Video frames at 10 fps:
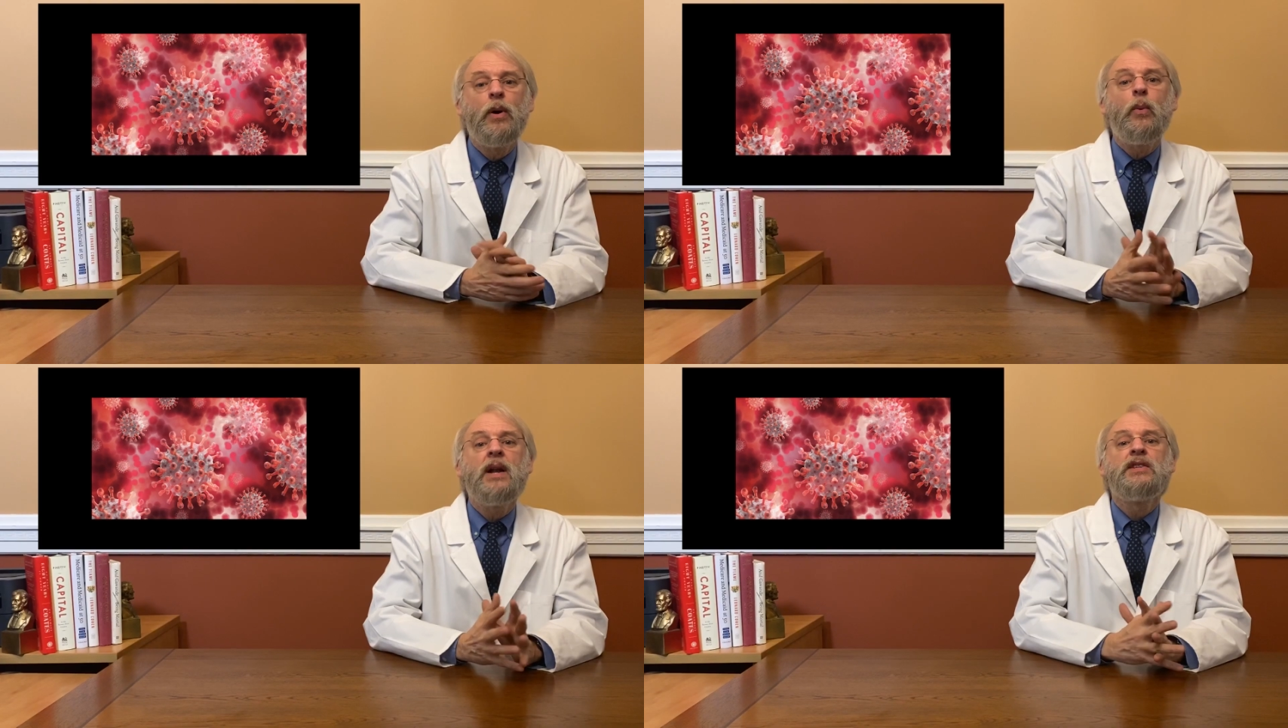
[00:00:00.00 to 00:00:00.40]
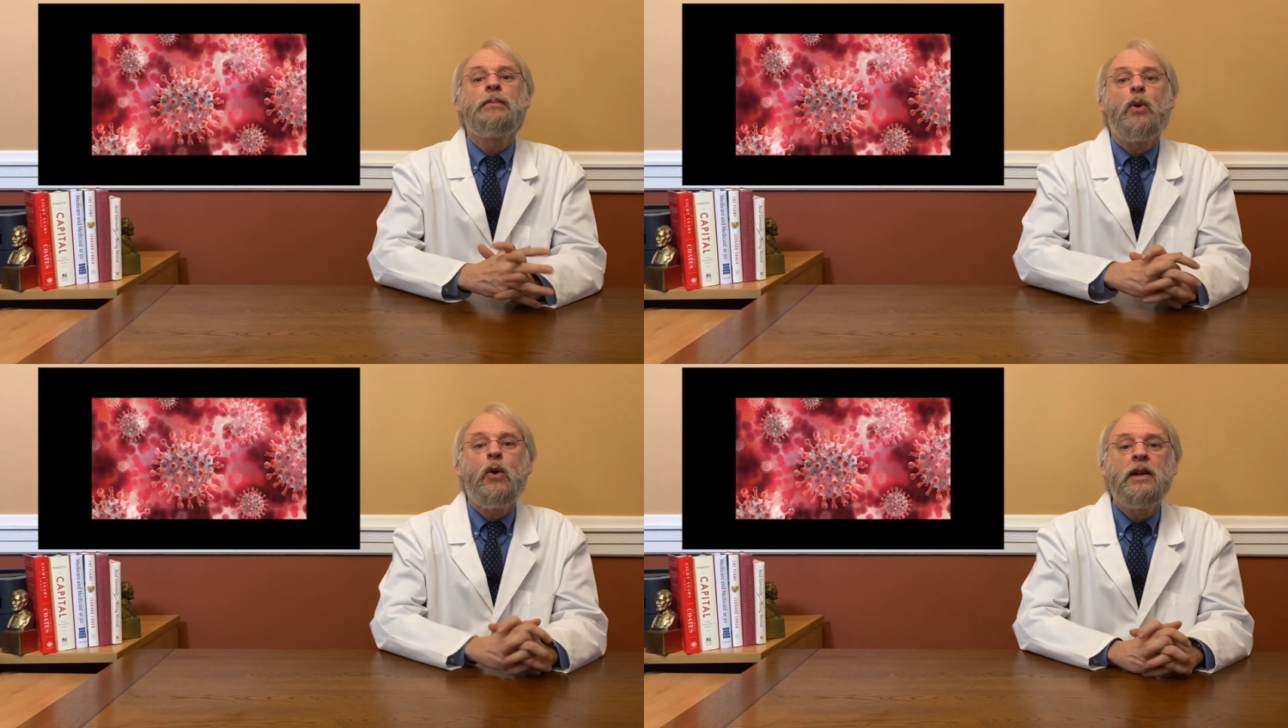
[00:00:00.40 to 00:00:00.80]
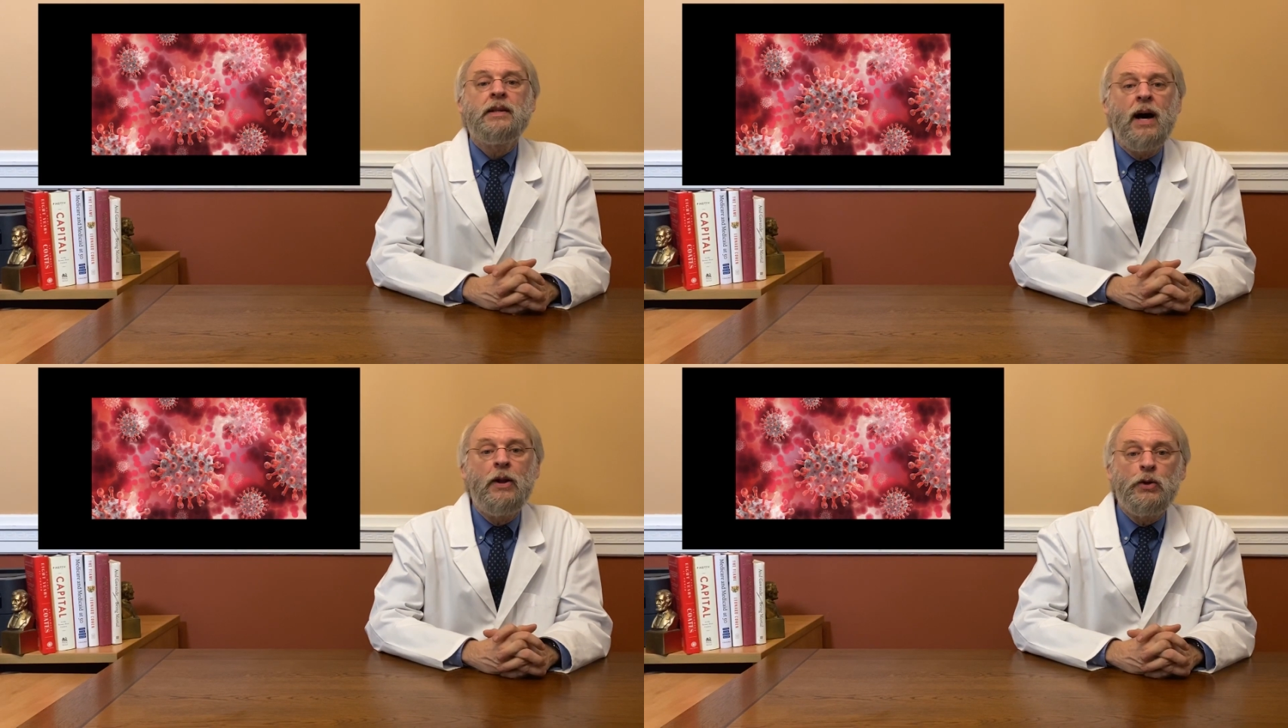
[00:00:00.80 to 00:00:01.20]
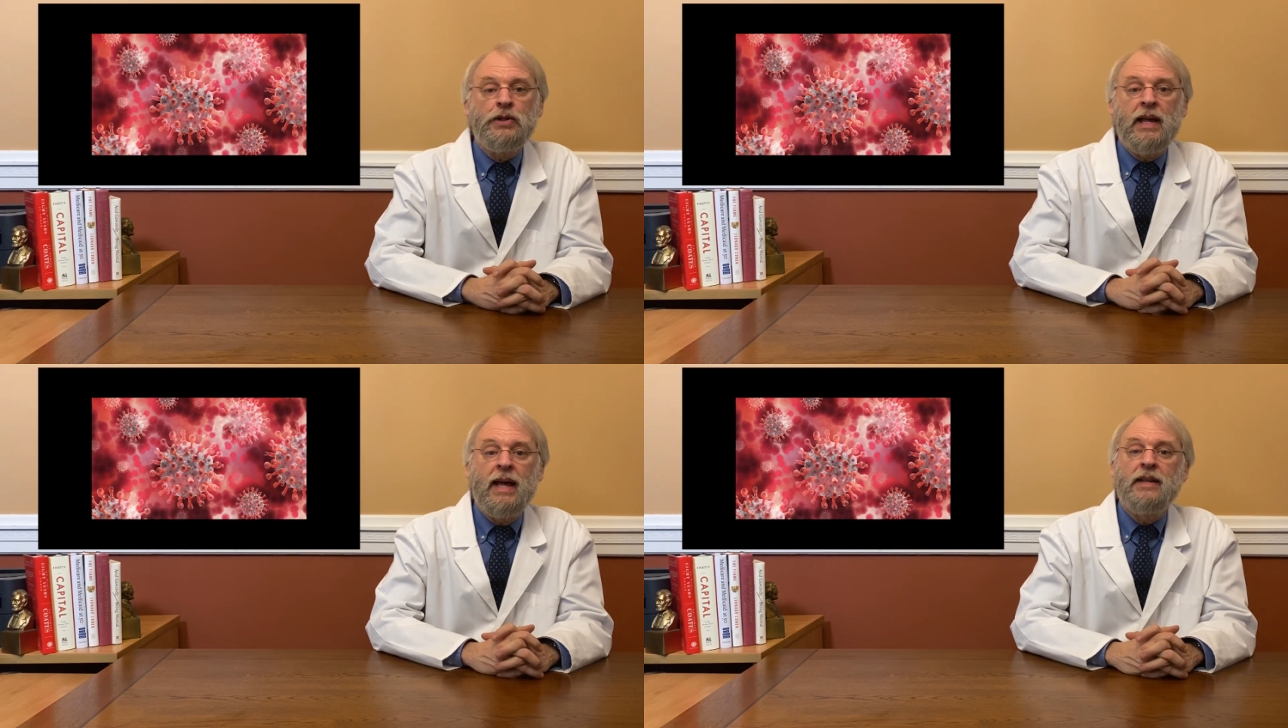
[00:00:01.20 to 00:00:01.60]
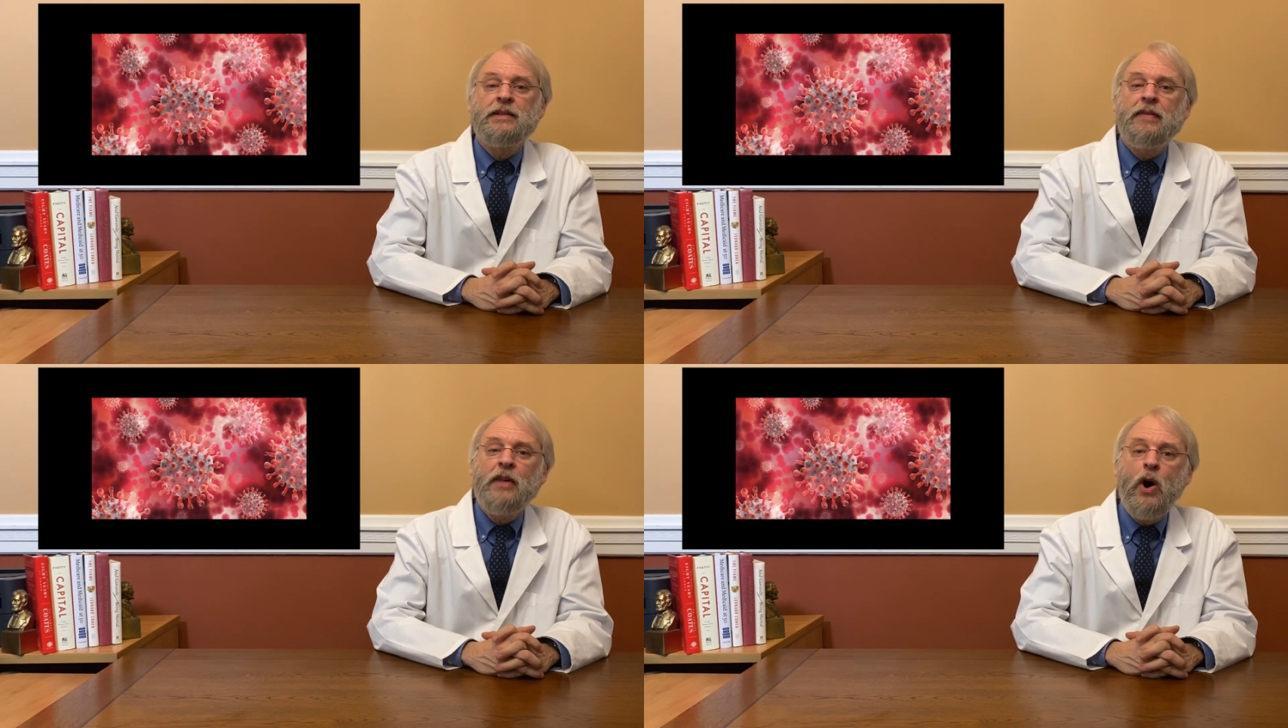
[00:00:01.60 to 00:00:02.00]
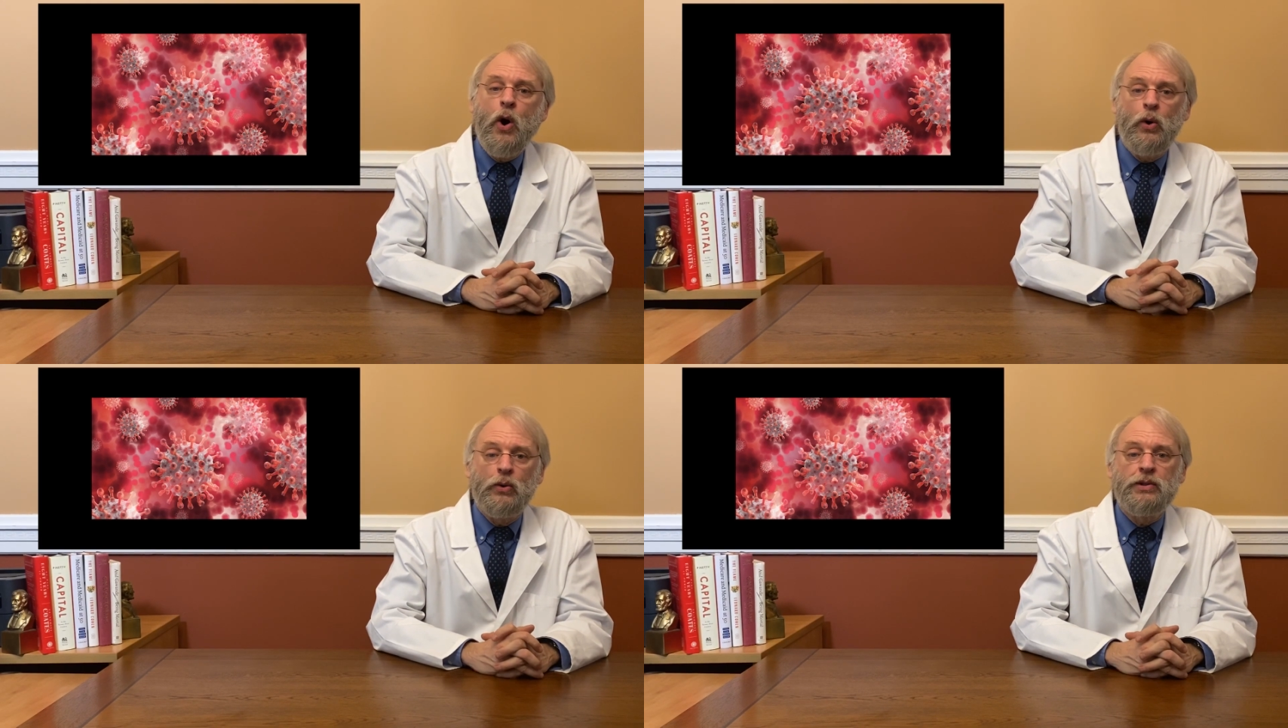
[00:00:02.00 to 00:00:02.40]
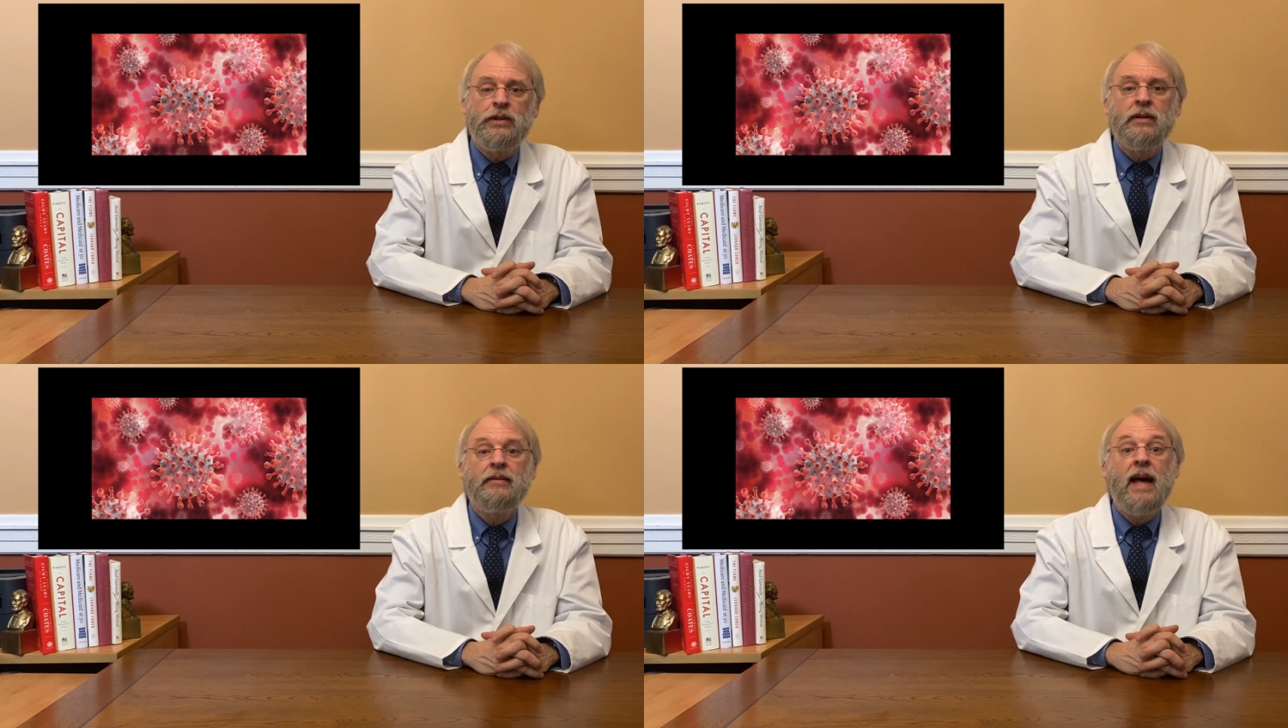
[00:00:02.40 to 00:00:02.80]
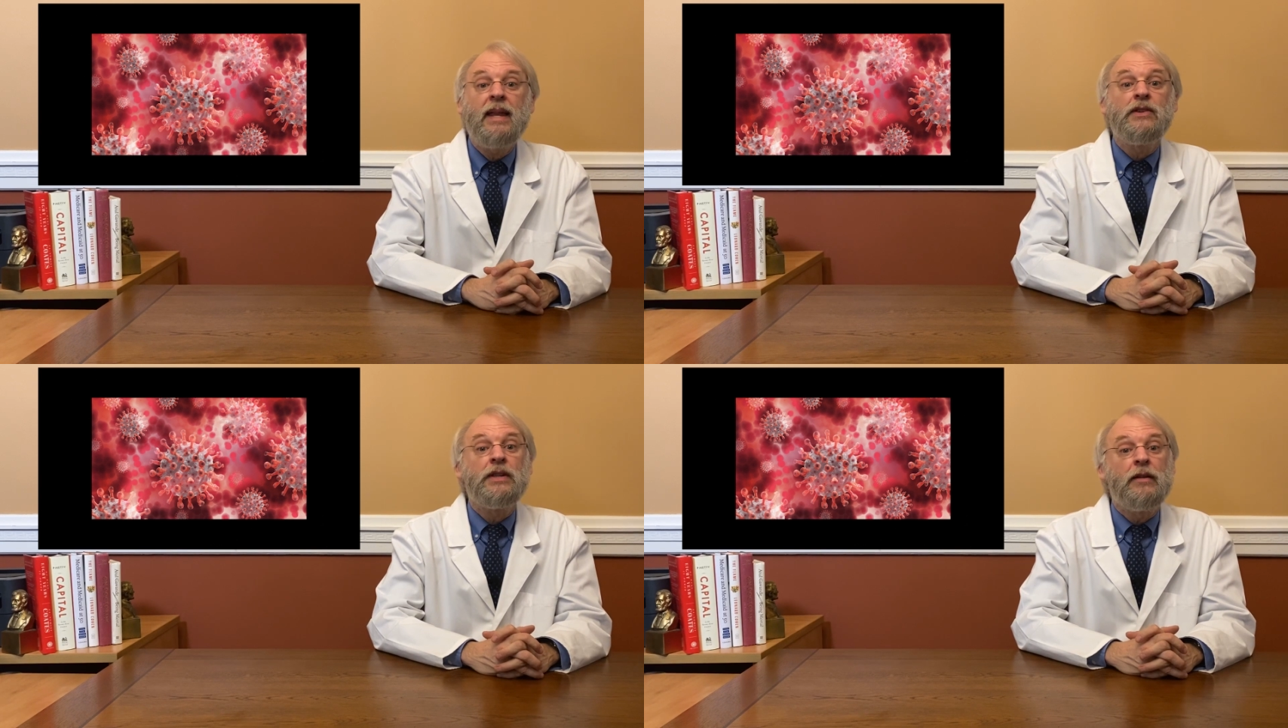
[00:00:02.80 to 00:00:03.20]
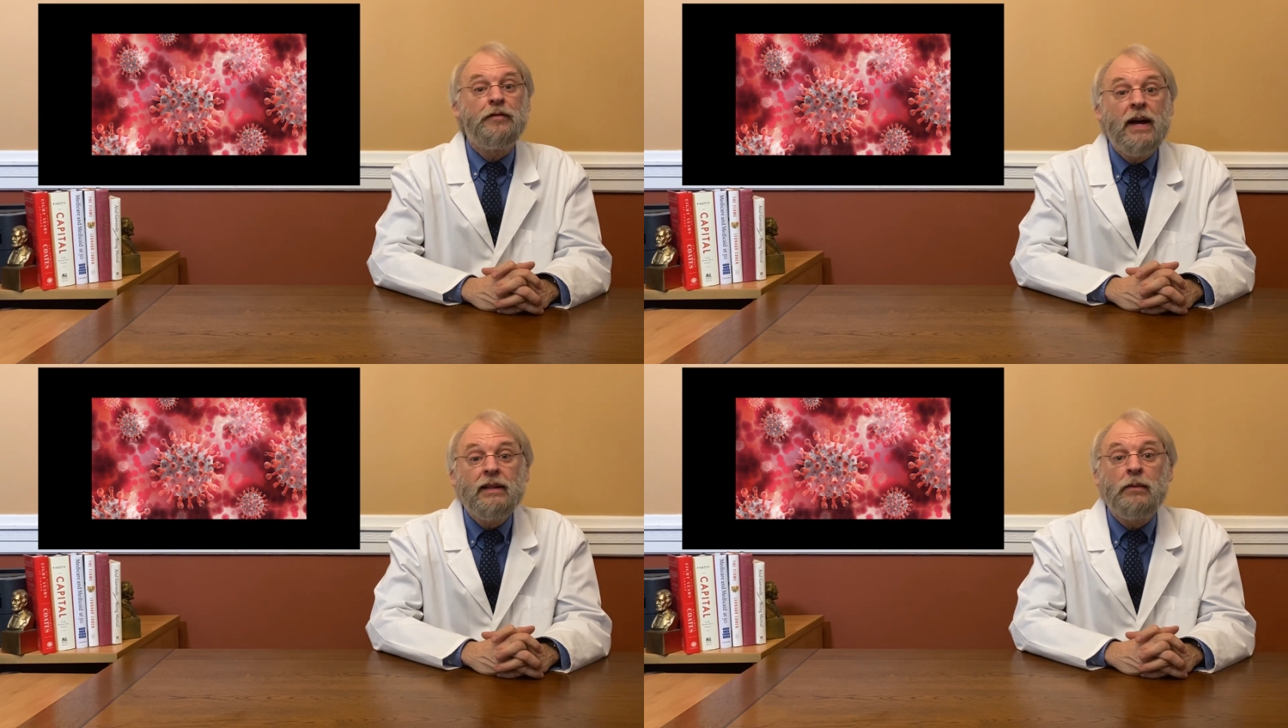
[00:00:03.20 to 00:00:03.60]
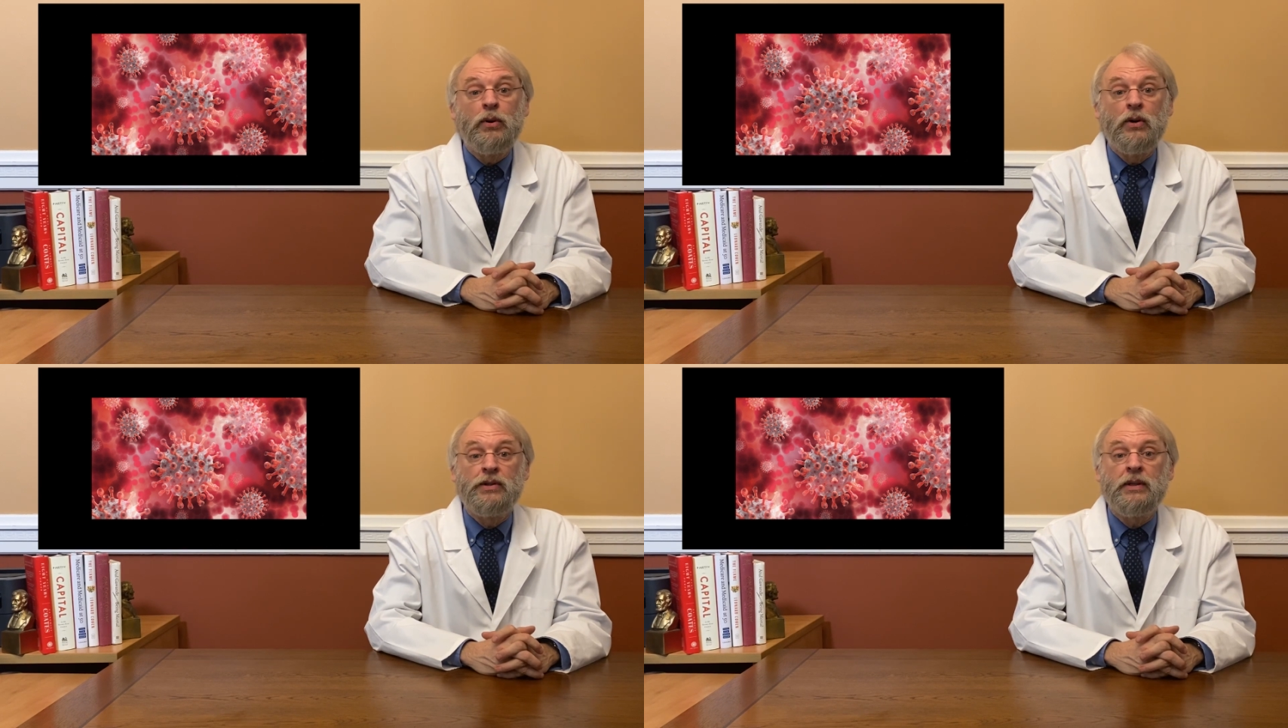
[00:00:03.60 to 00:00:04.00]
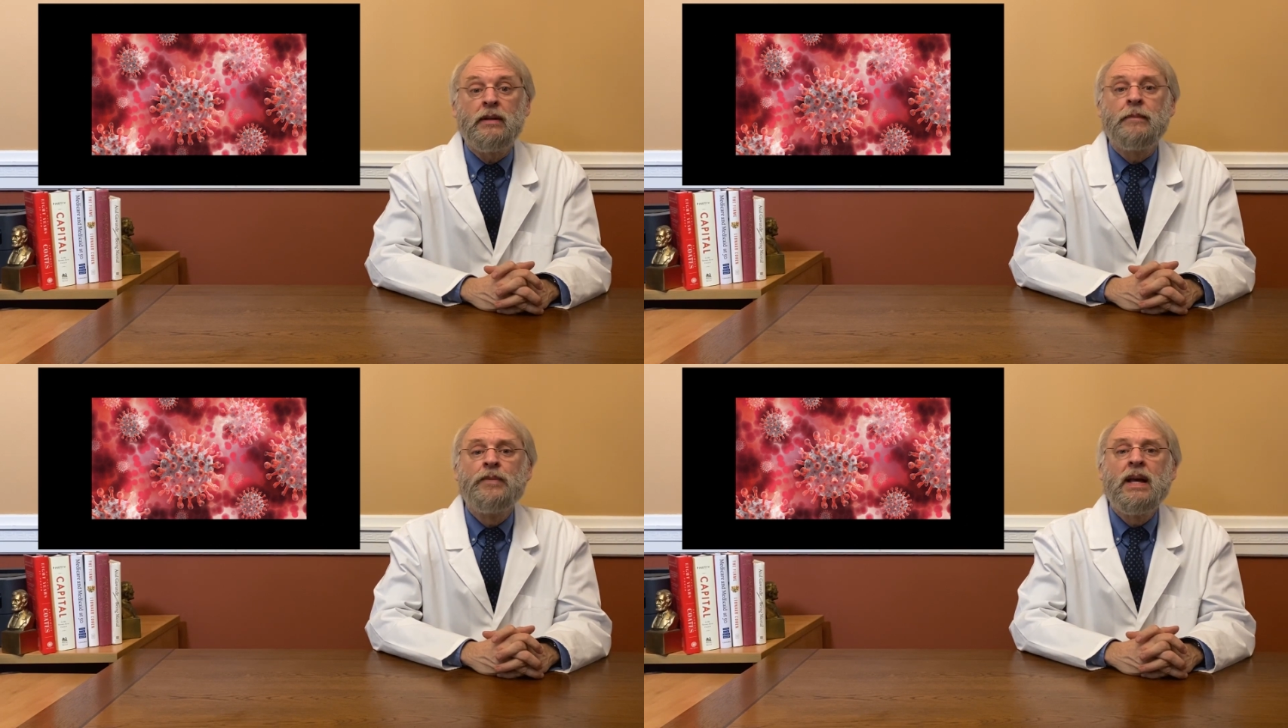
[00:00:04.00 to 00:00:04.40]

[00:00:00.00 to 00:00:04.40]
But what is important to understand is that the host, that is, the infected person,